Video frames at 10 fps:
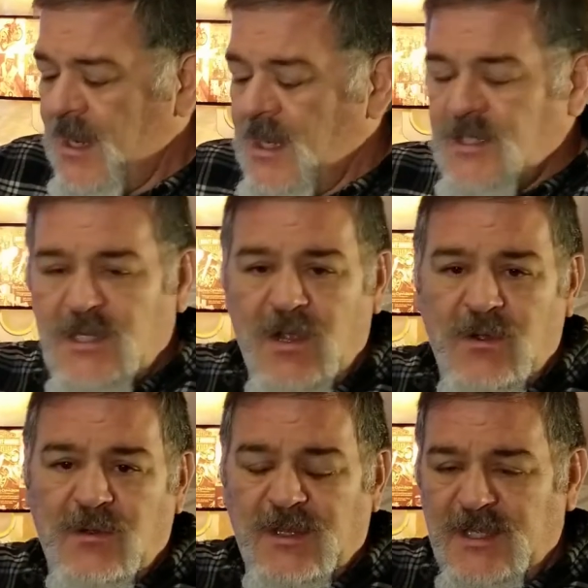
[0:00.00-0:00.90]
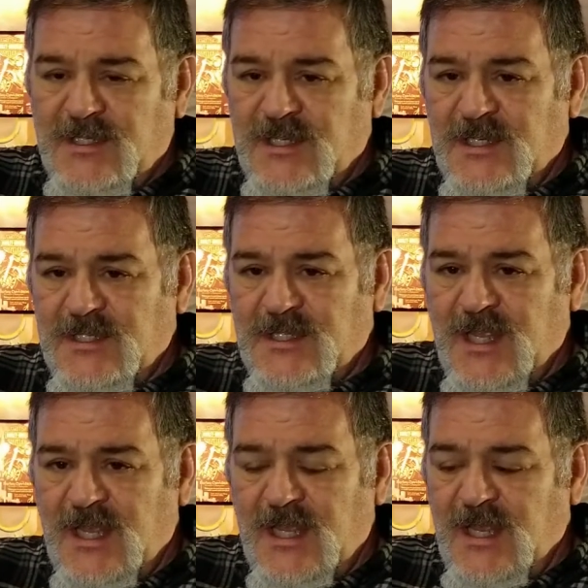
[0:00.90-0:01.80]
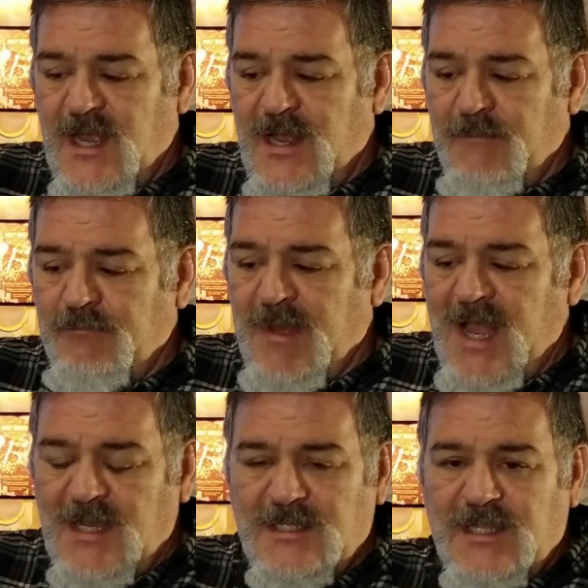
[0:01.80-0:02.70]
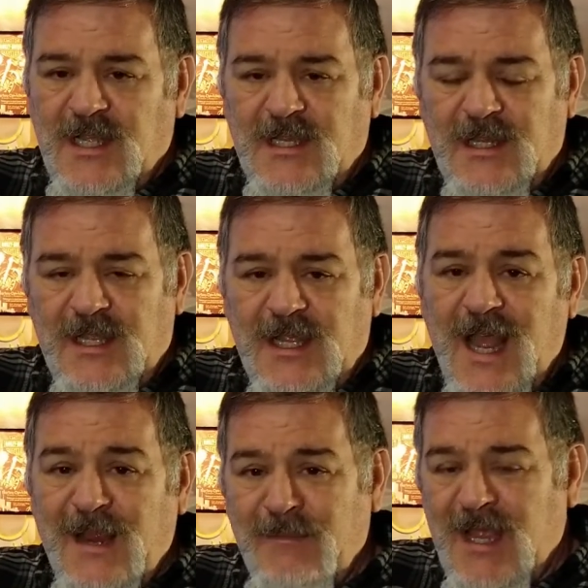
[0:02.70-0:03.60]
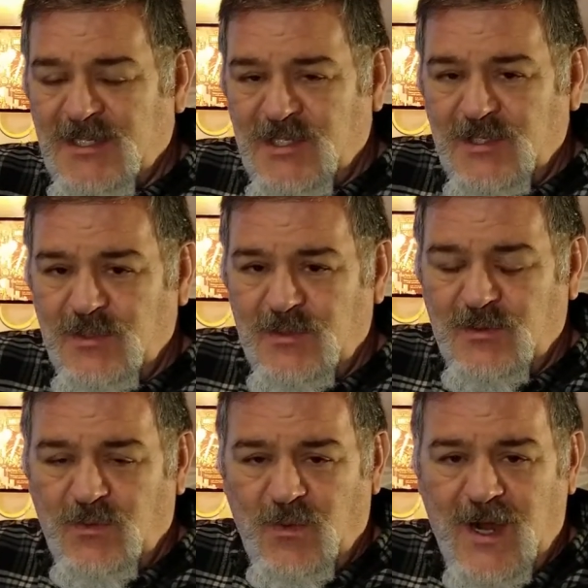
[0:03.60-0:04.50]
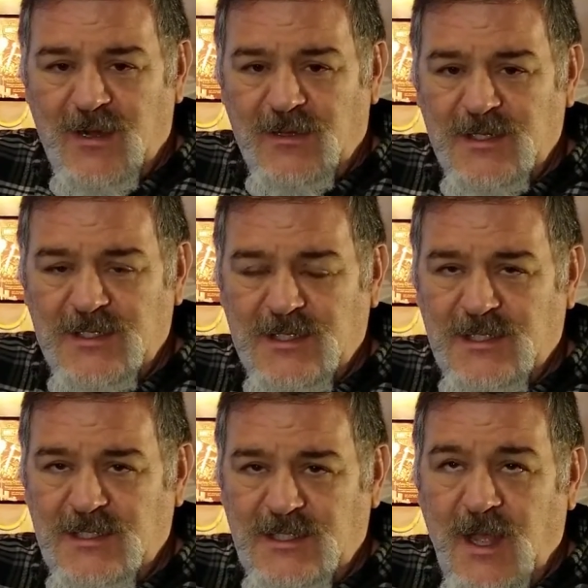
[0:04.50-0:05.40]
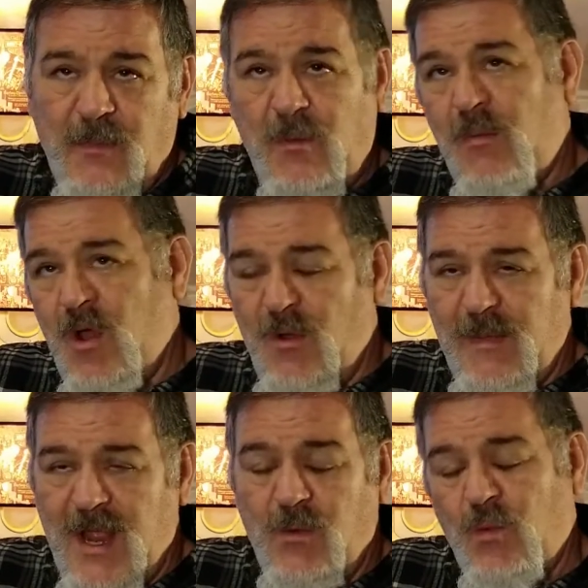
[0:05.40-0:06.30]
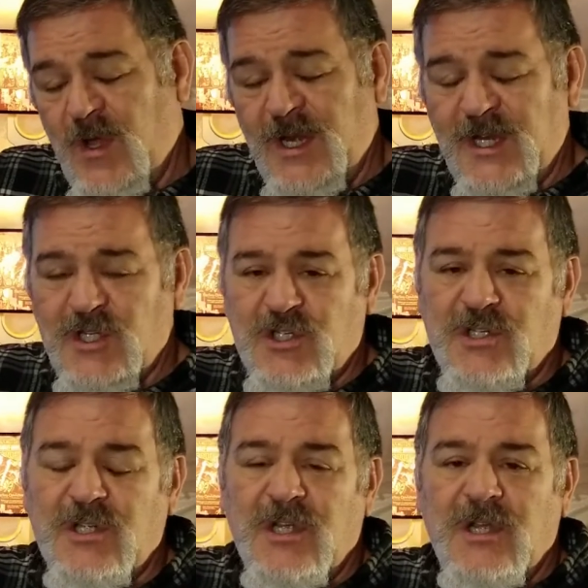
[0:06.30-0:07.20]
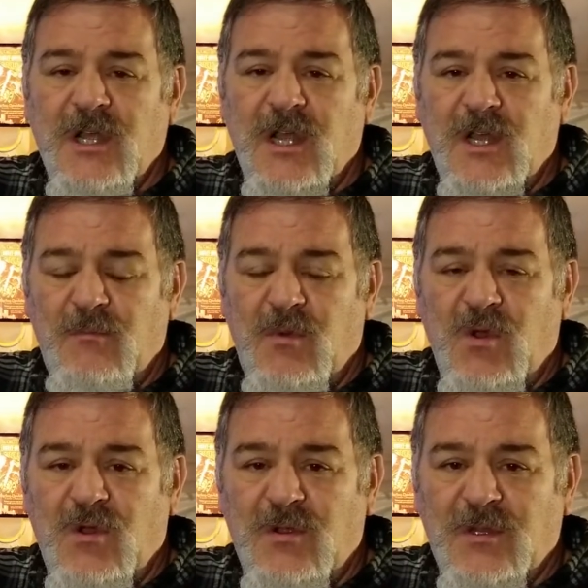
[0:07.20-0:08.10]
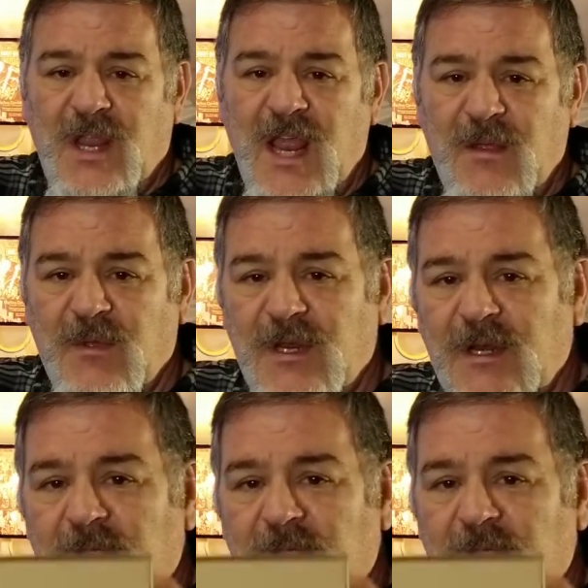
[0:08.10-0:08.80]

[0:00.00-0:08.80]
So this is the box that the iMestu wireless double ball mount 1-inch ball came in.